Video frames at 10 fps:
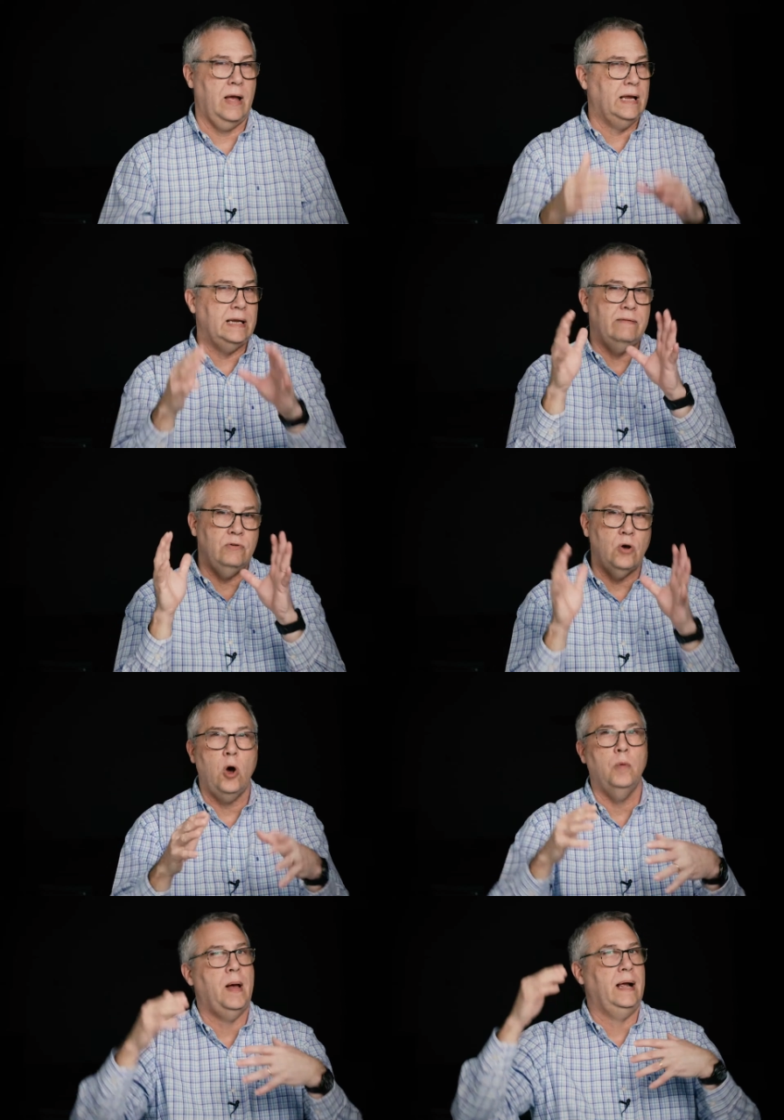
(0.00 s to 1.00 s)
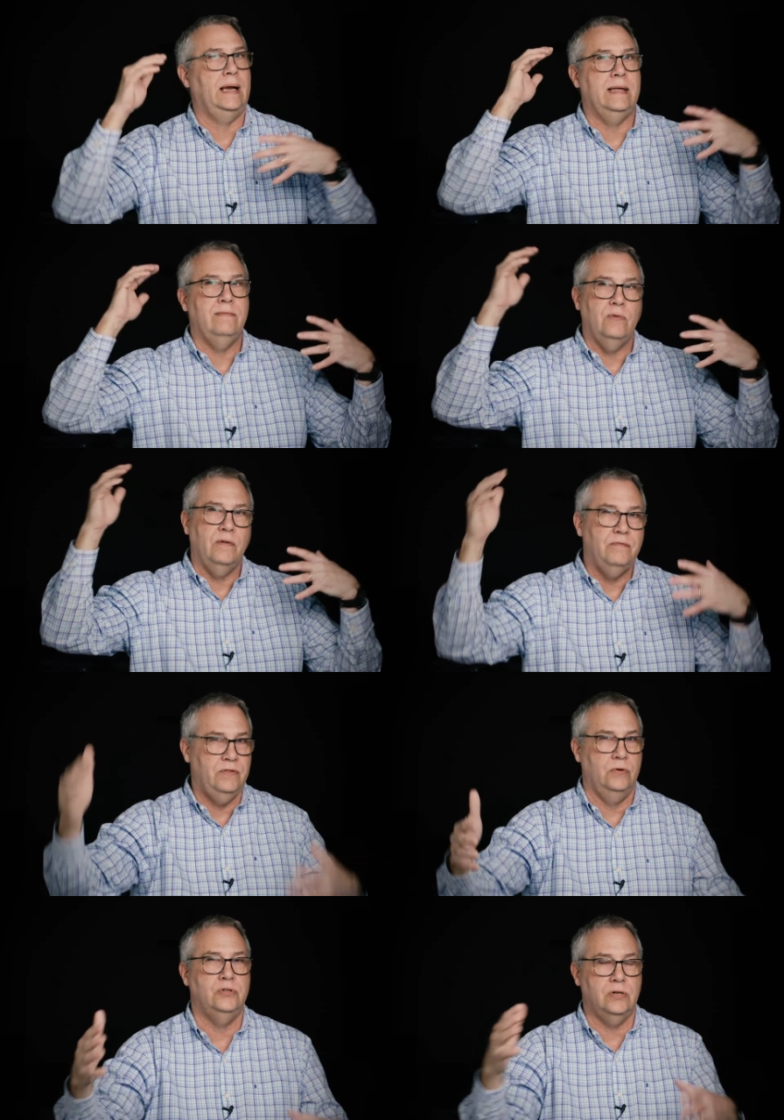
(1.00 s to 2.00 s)
I'm going to give you hope. I'm going to give you a
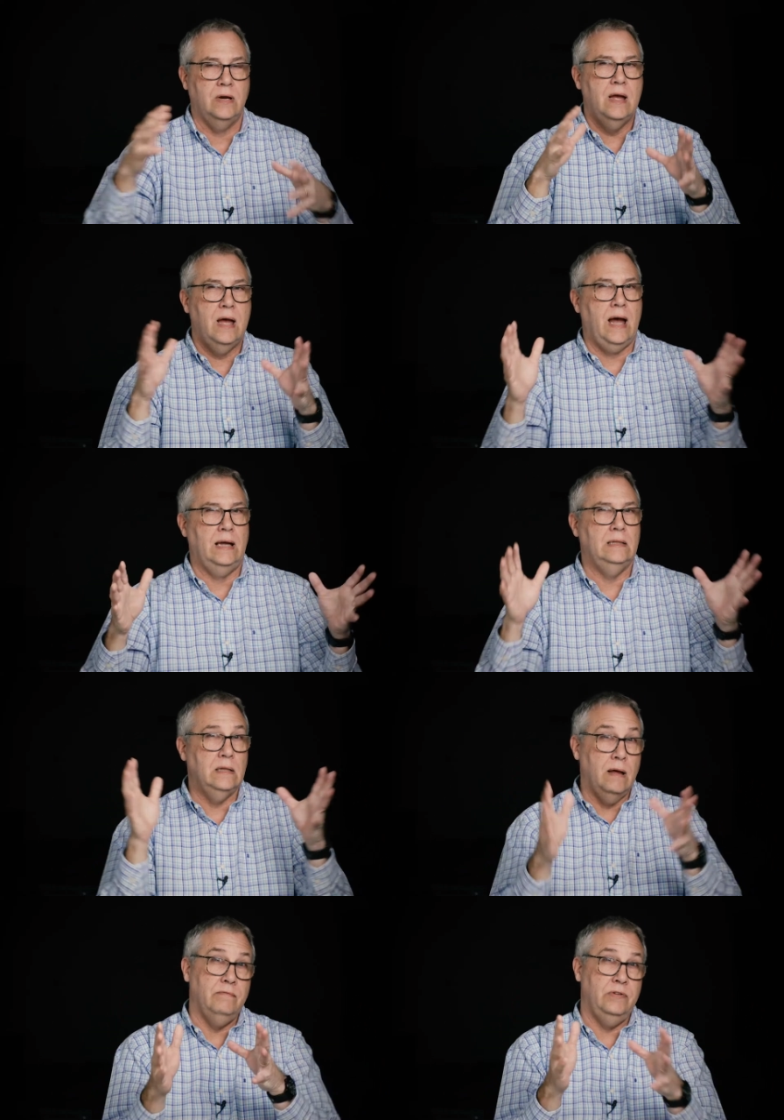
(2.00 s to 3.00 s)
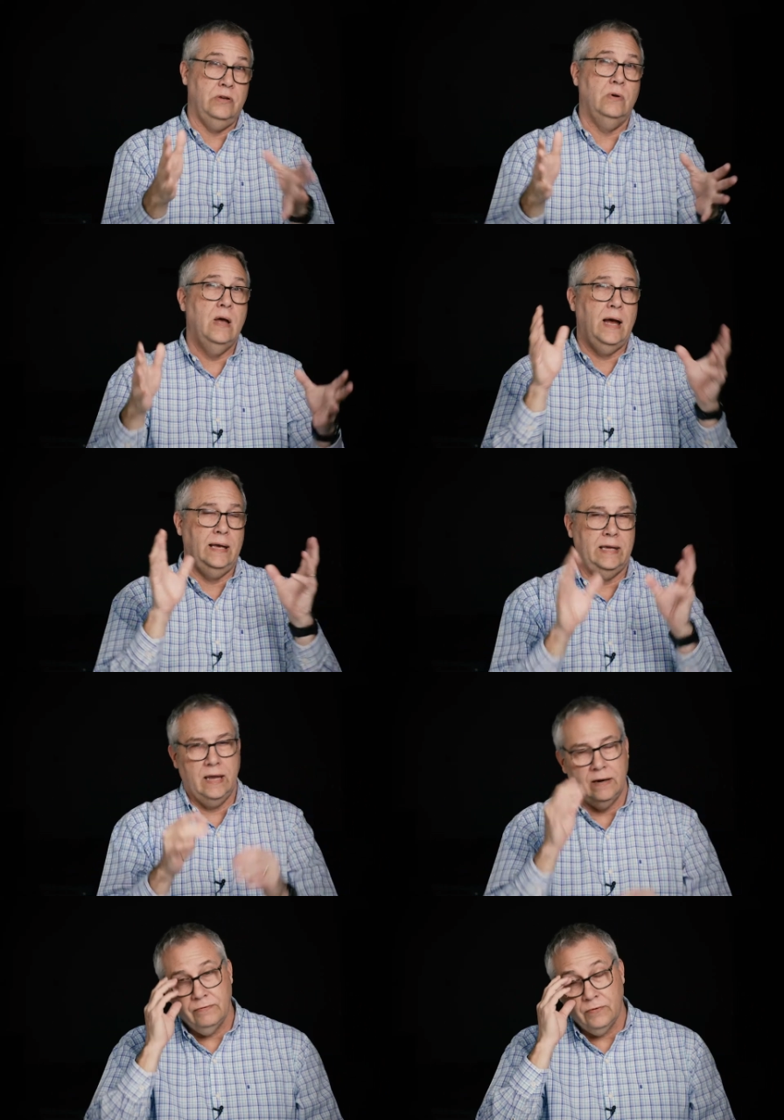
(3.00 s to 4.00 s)
future. I love you. I
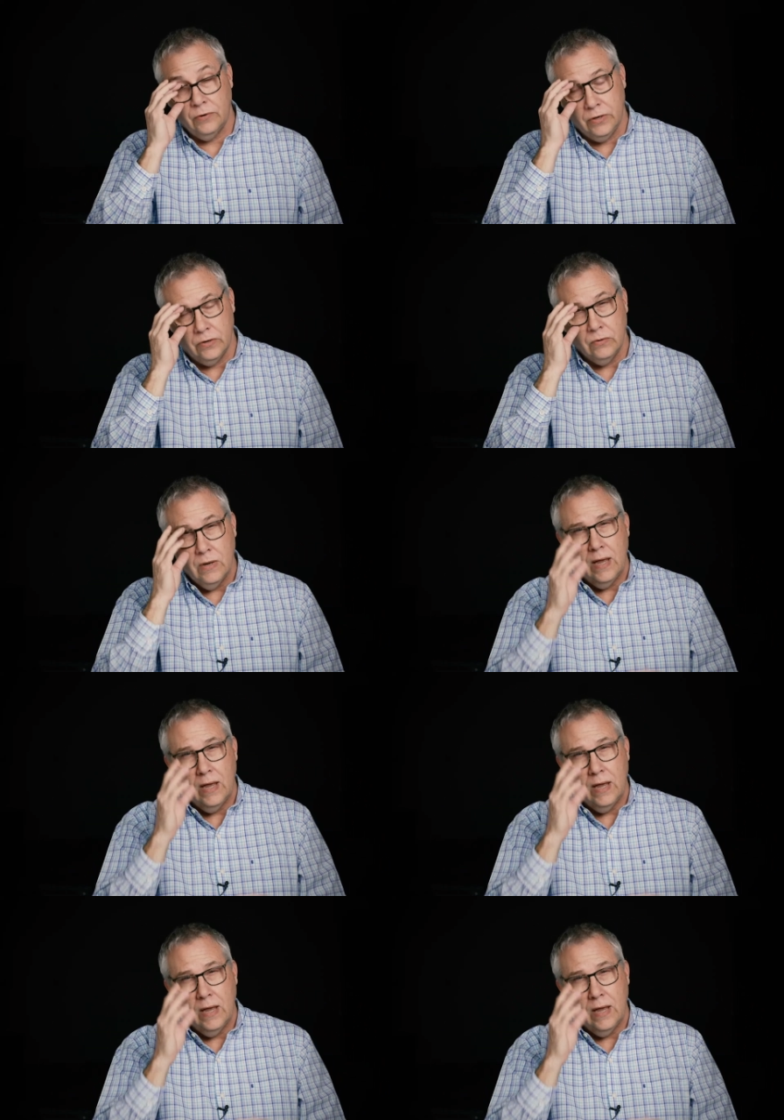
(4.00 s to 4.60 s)
care for you.